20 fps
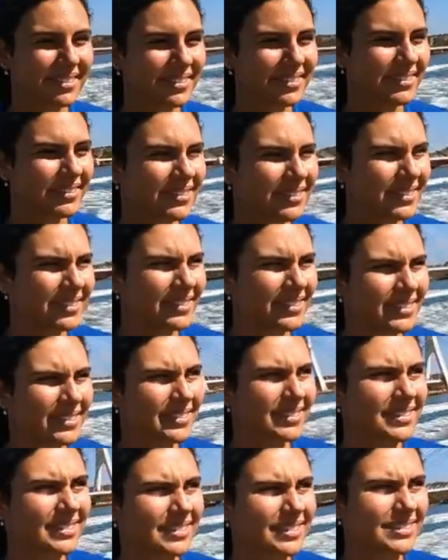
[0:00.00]
And
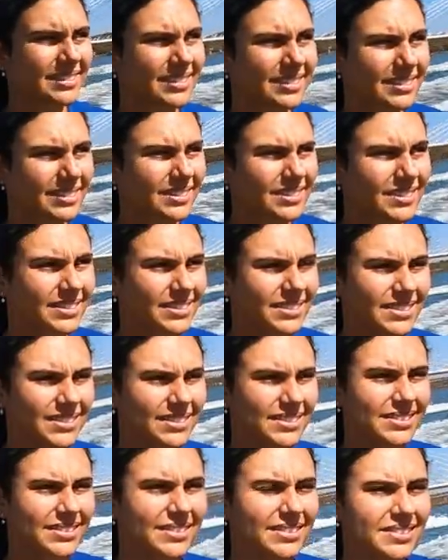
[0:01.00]
we've also done stuff like
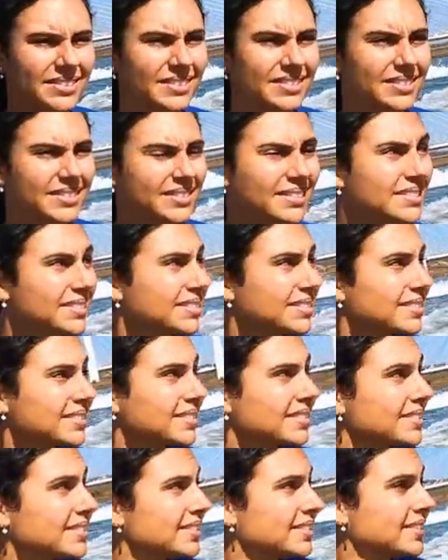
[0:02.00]
water sports, like
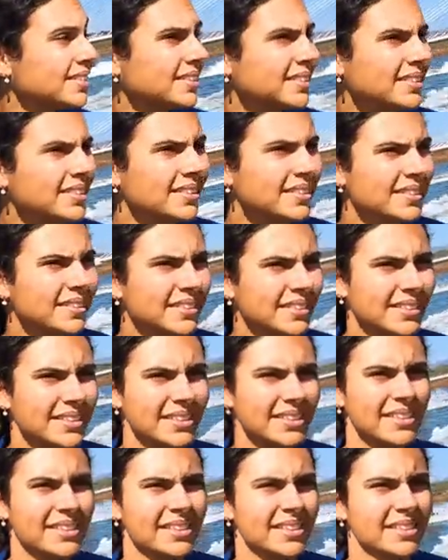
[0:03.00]
water skiing and stuff.
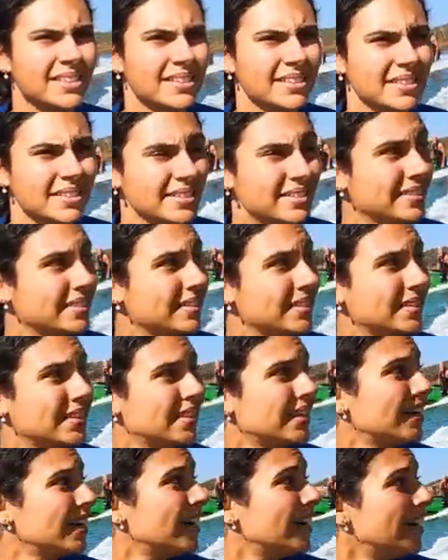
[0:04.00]
And yeah, the
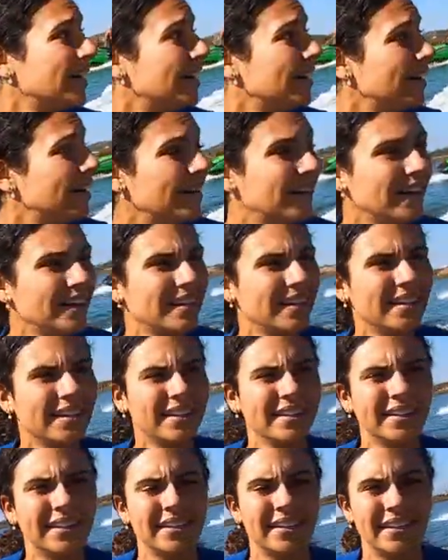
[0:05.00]
stabilization is
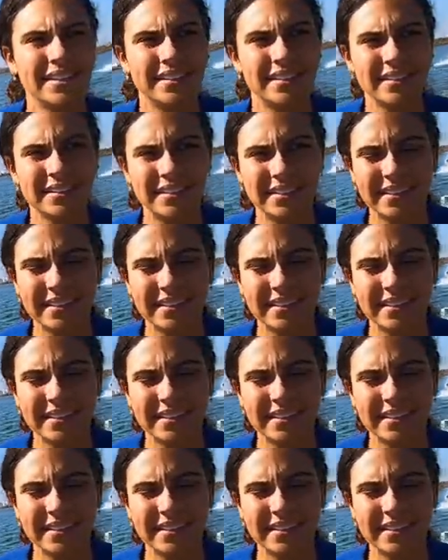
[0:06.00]
pretty much